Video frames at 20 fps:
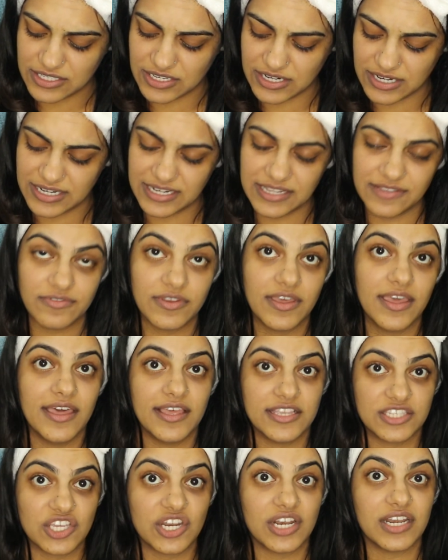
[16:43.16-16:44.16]

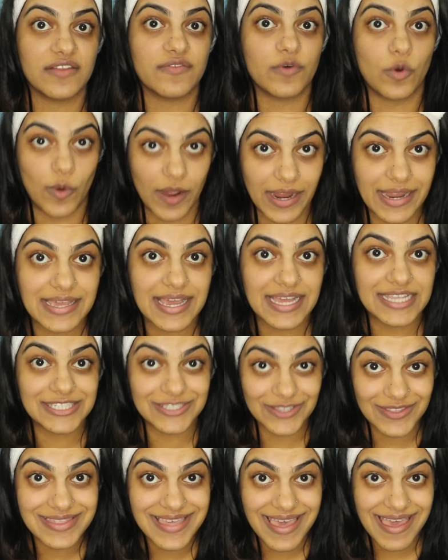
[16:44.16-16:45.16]
It's gonna leave a white cast
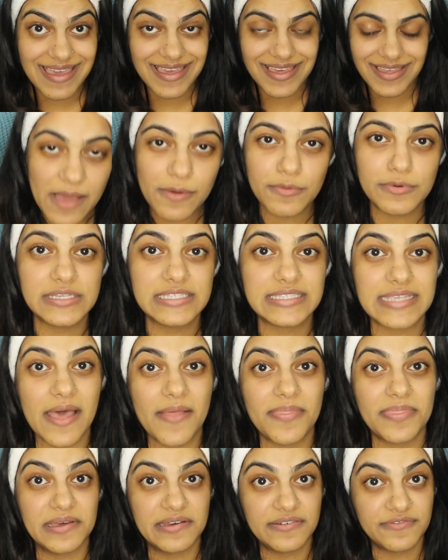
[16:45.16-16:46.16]
on there. That was
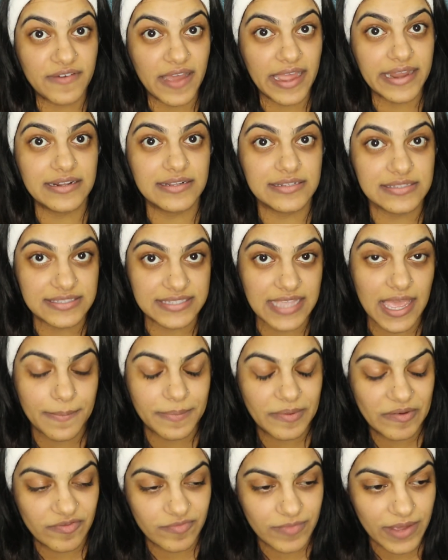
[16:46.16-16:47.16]
the final step
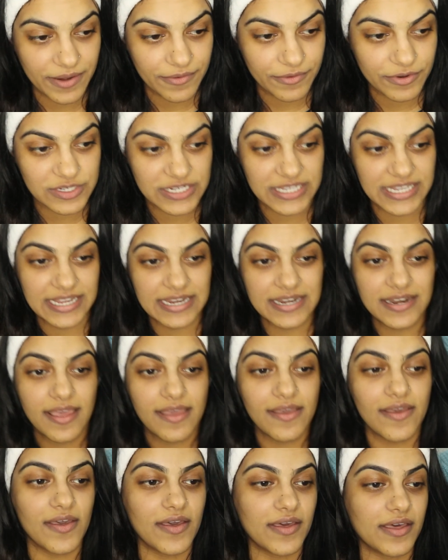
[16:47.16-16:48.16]
of my routine.
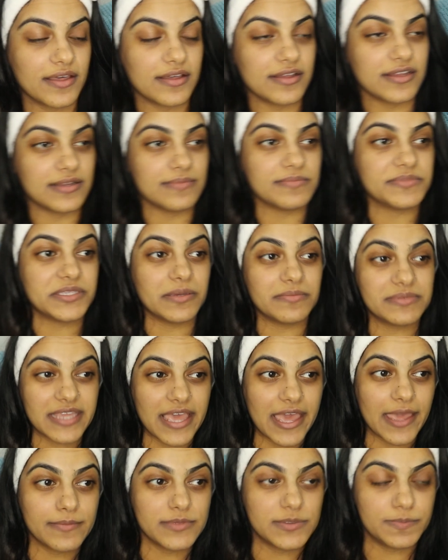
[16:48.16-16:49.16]

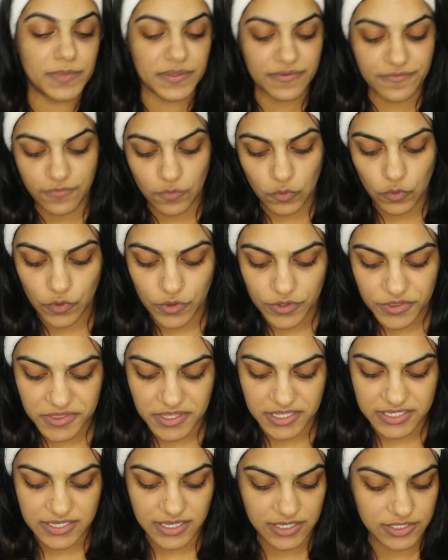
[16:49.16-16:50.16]
Sometimes before
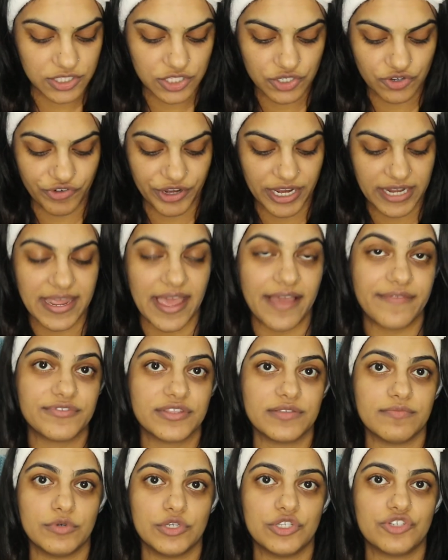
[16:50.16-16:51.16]
the sunscreen, after
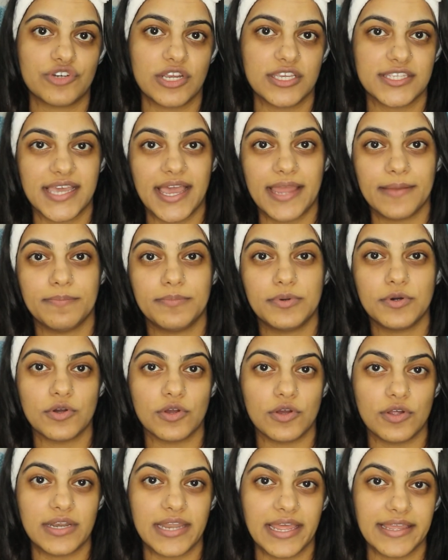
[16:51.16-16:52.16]
the moisturiser, I'd put
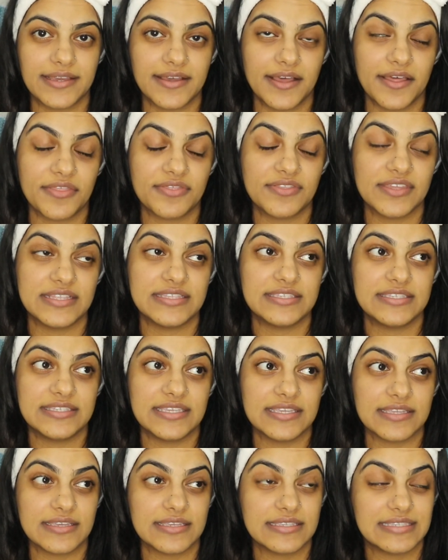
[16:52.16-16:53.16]
like a thin
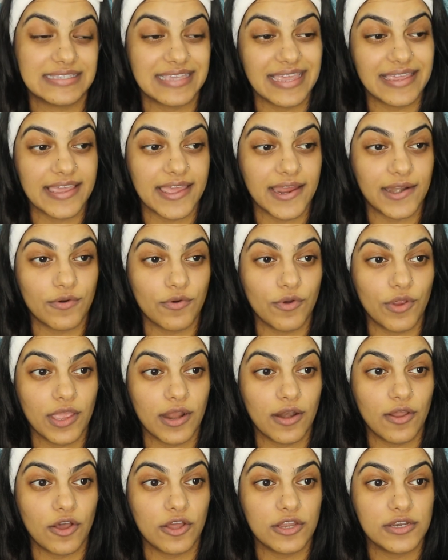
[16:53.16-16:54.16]
skincare
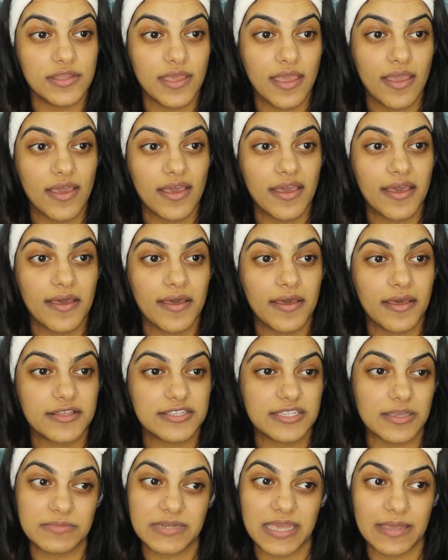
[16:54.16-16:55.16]
oil on.
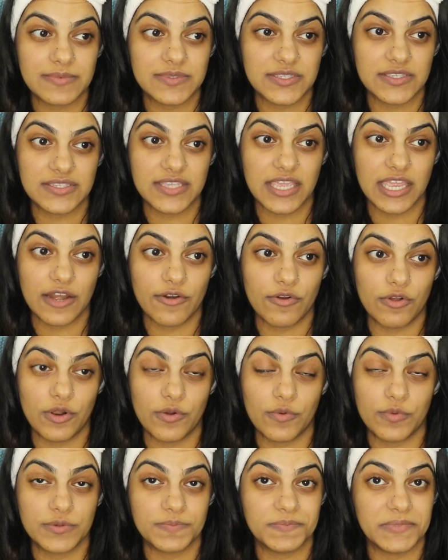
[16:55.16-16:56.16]
Sometimes the skincare oil
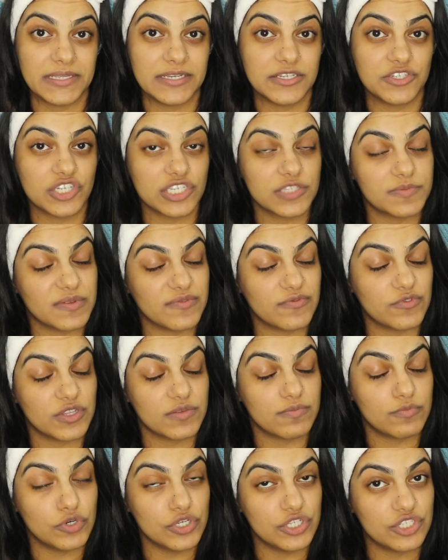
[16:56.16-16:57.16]
would be just before the
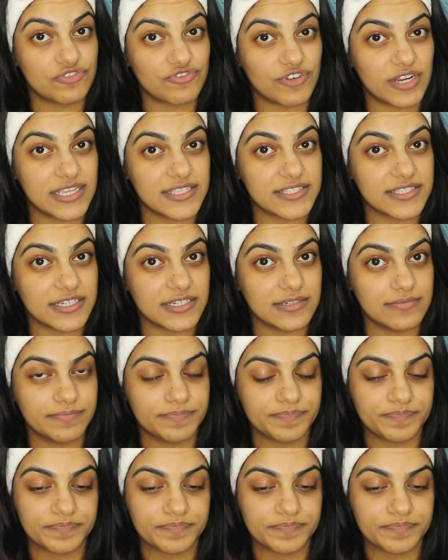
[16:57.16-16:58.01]
moisturiser,